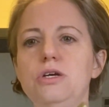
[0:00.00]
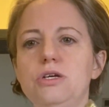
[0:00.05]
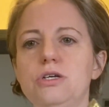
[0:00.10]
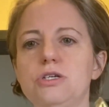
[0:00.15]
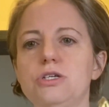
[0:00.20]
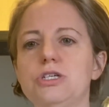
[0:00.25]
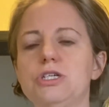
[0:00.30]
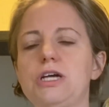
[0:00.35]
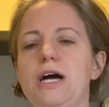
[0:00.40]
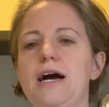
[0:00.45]

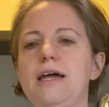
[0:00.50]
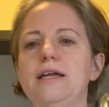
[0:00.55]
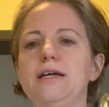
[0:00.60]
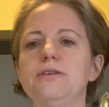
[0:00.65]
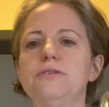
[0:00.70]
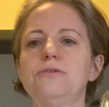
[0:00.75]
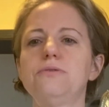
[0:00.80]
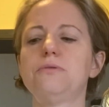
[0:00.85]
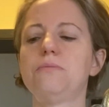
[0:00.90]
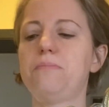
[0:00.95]
shining
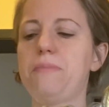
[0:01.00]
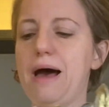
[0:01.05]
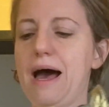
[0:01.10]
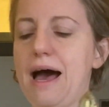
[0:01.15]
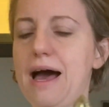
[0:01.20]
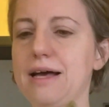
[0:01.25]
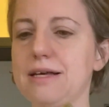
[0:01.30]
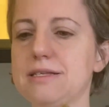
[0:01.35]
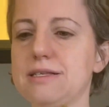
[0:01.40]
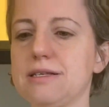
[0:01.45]
through the
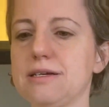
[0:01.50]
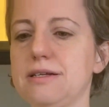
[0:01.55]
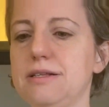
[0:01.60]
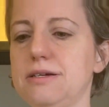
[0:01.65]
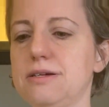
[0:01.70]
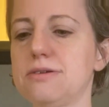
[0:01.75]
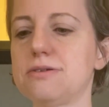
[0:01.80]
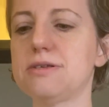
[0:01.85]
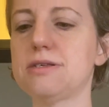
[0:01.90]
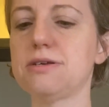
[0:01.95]
backs of the
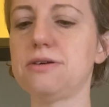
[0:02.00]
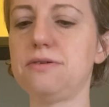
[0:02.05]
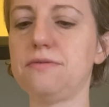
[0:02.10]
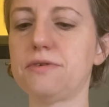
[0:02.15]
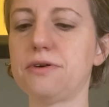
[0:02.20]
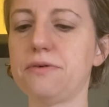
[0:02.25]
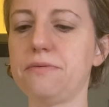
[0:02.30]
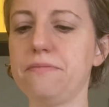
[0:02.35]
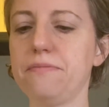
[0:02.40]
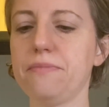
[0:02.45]
clear
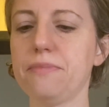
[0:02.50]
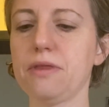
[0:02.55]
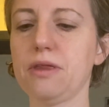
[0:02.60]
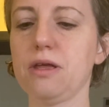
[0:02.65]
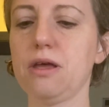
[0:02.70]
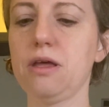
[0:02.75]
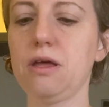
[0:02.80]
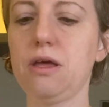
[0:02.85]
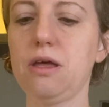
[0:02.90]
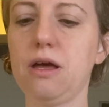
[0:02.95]
silver,
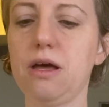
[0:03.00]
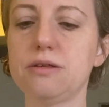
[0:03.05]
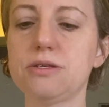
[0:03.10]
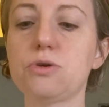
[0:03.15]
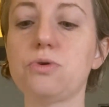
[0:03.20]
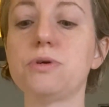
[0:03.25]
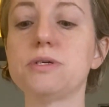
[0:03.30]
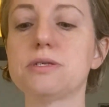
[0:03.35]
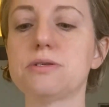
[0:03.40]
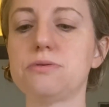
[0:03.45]
as
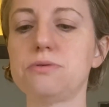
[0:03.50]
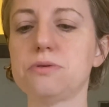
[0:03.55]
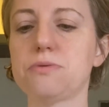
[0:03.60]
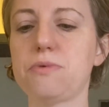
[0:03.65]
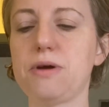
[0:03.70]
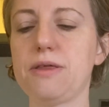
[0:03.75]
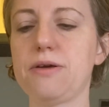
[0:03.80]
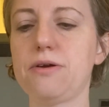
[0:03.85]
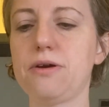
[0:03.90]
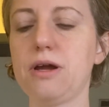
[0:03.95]
crystals
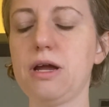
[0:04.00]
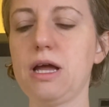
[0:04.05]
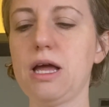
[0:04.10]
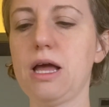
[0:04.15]
rather.